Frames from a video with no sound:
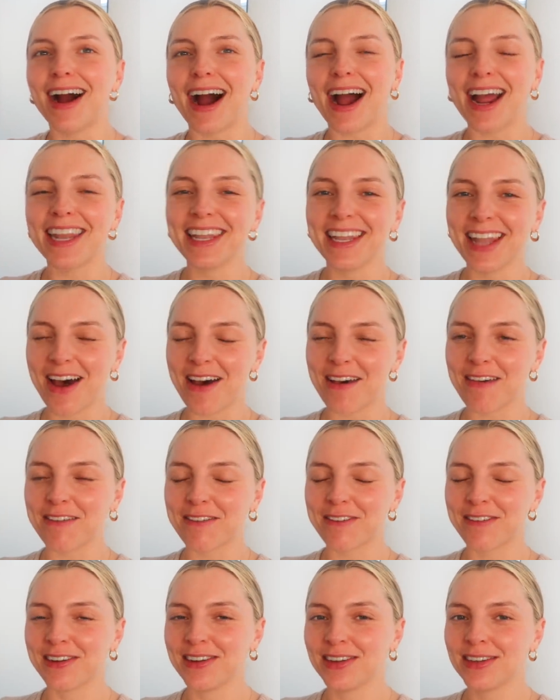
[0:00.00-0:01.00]
I
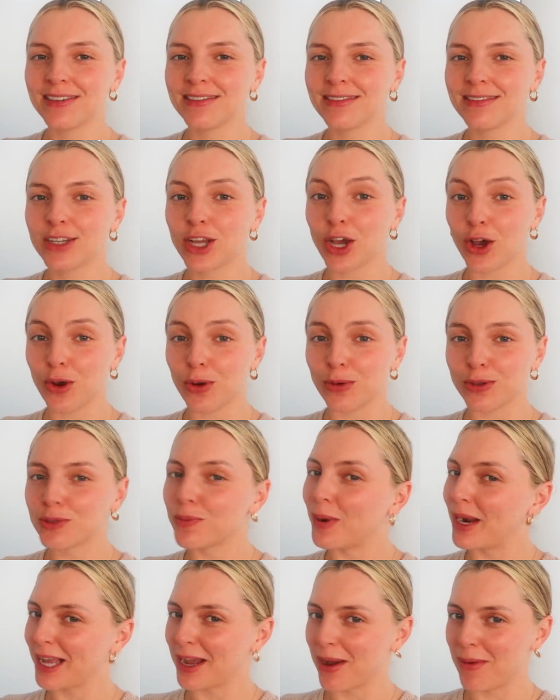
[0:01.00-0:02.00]
love codes
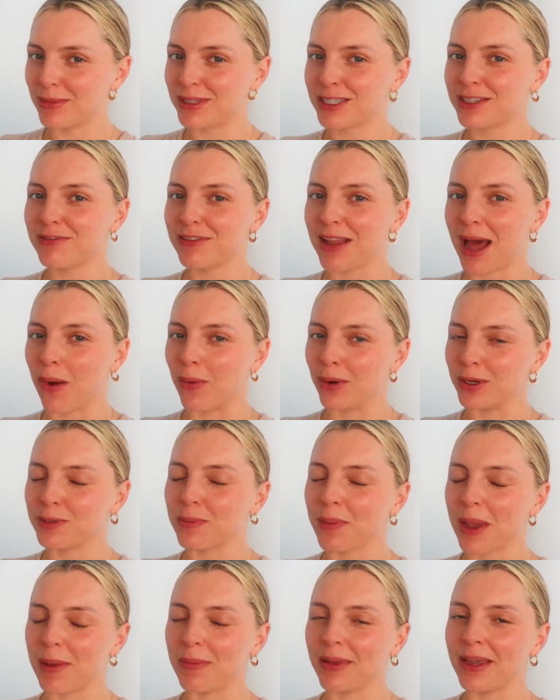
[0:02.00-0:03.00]
when it comes to flowers,
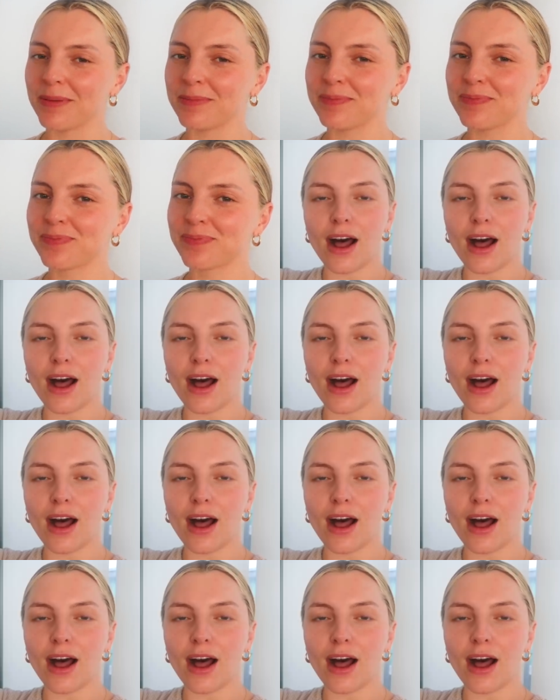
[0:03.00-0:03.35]
baby.